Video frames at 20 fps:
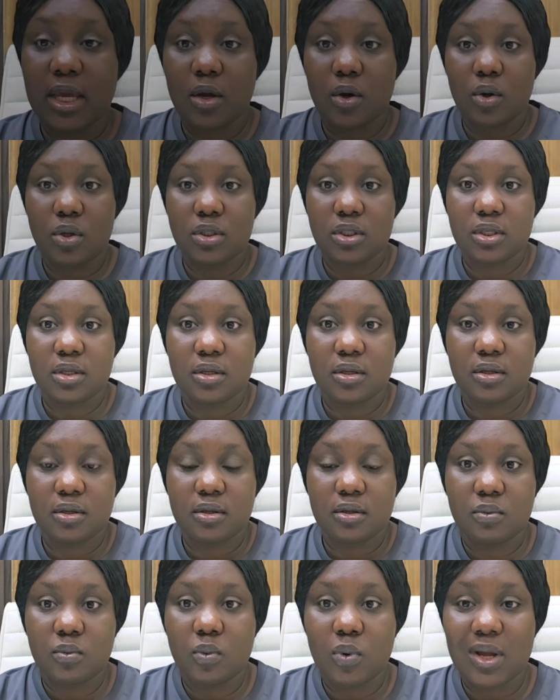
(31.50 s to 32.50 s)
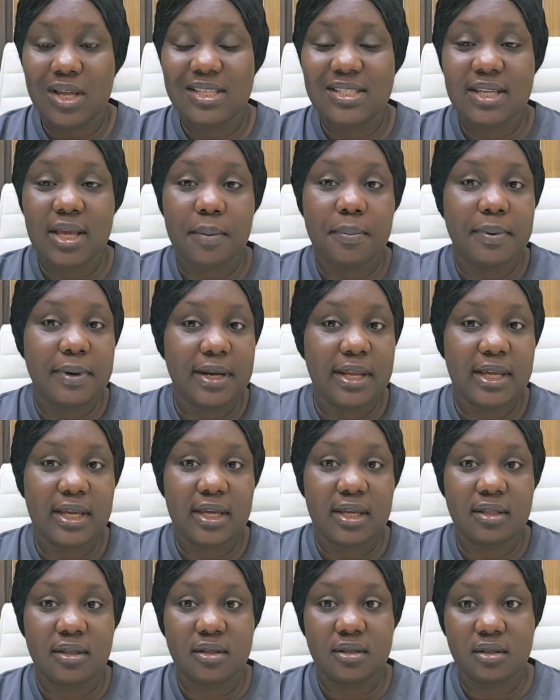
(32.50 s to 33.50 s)
on the WhatsApp link in
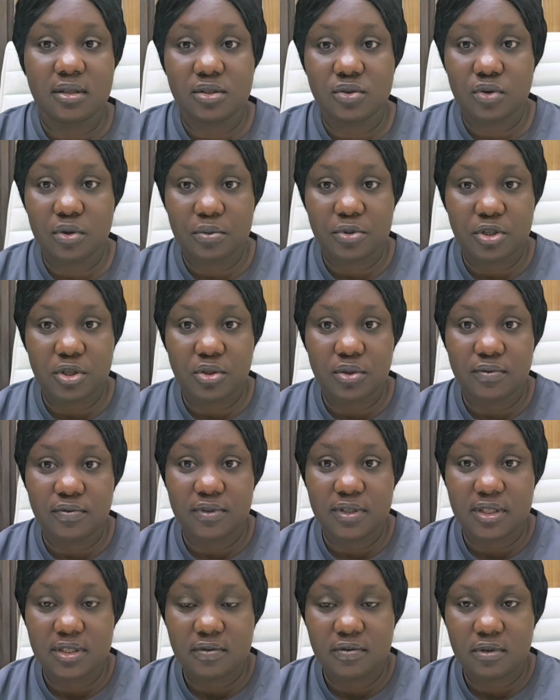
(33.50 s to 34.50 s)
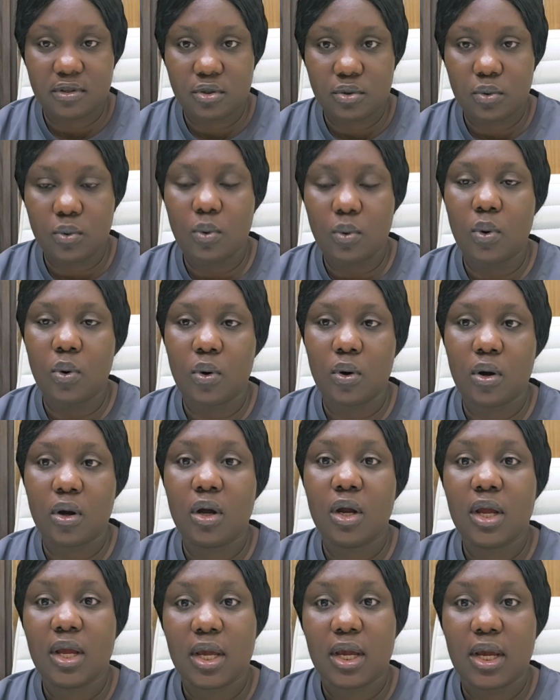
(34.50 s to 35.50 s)
the description of this video or
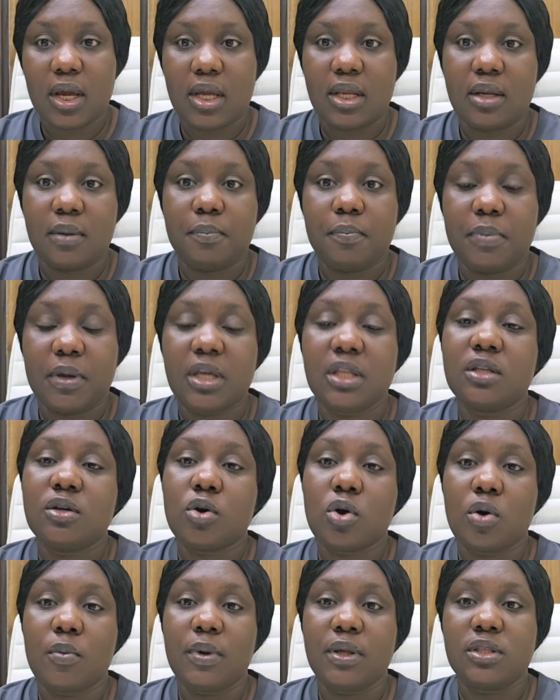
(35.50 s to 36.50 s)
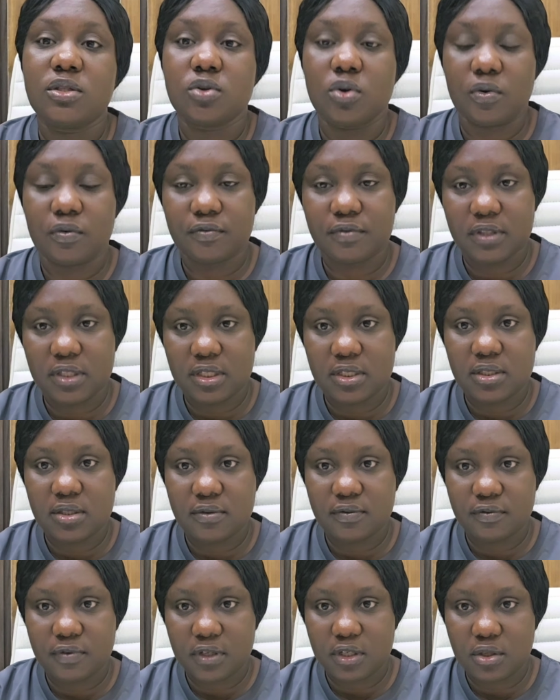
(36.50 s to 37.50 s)
in the pinned comment of this
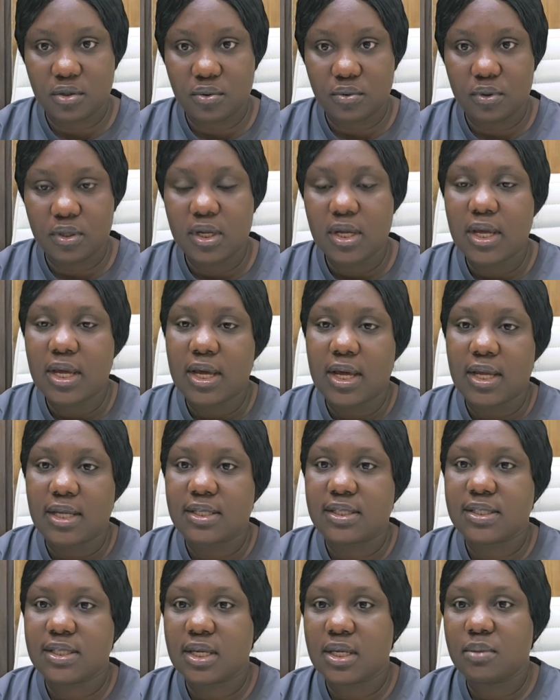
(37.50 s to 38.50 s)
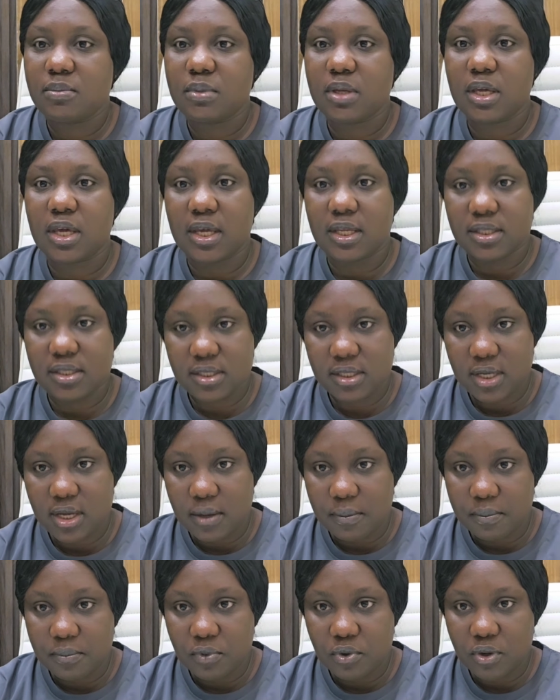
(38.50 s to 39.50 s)
video and send me a DM.
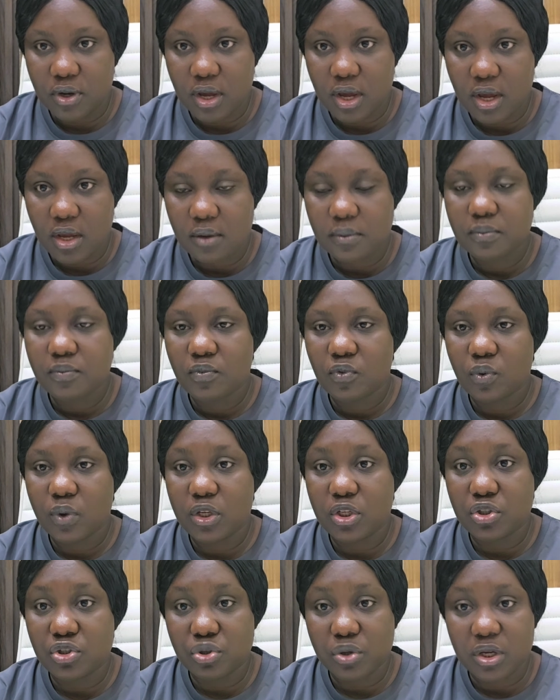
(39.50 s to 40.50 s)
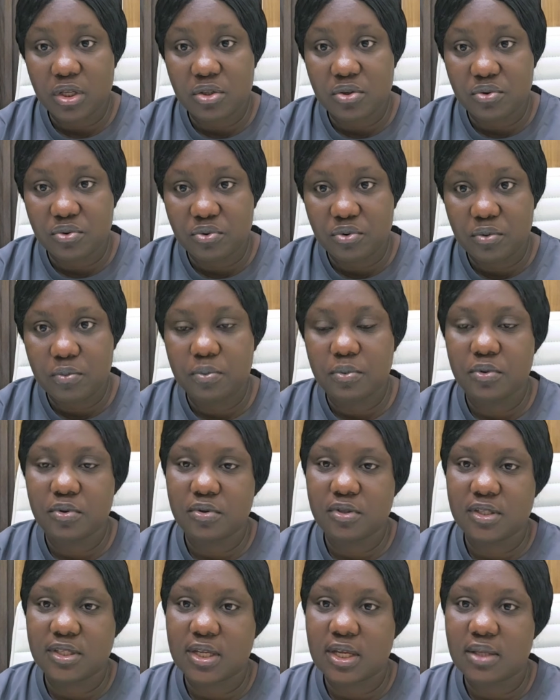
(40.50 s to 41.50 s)
Okay, when you join the group, you
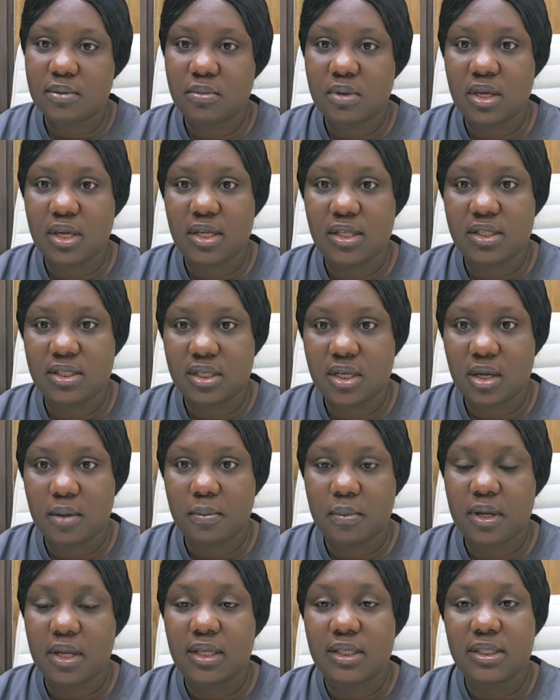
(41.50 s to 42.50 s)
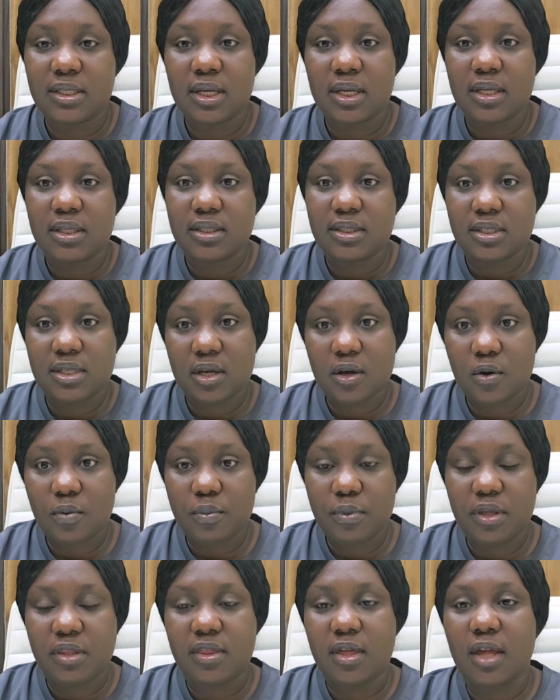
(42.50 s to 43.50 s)
send me a DM and tell me
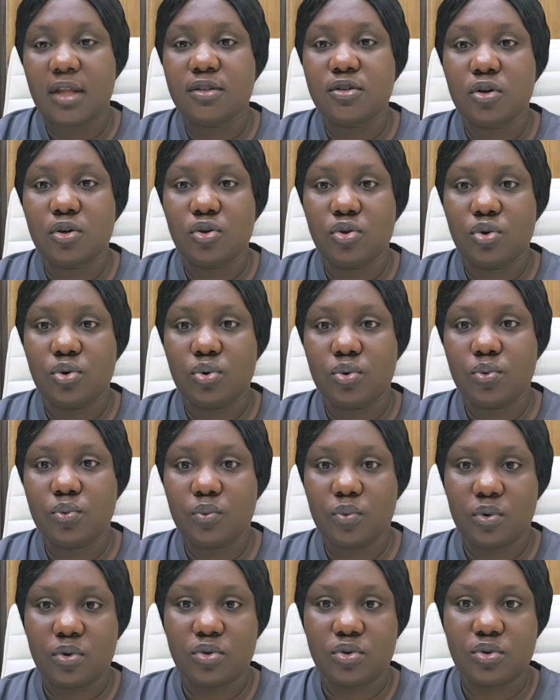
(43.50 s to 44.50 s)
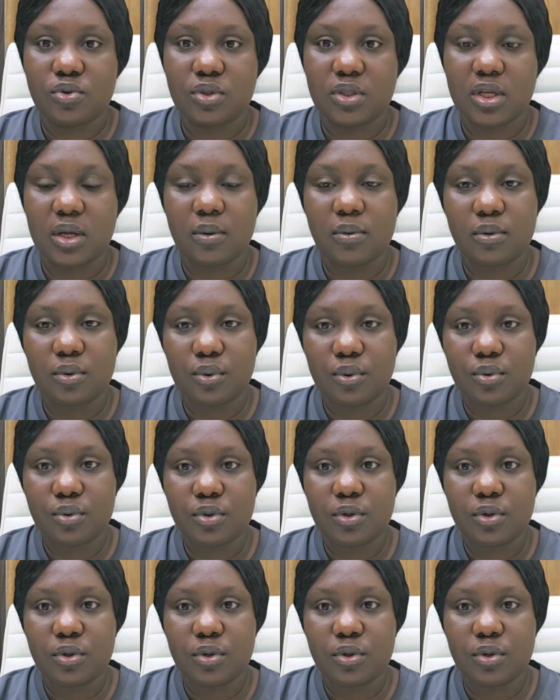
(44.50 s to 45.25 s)
that you want to download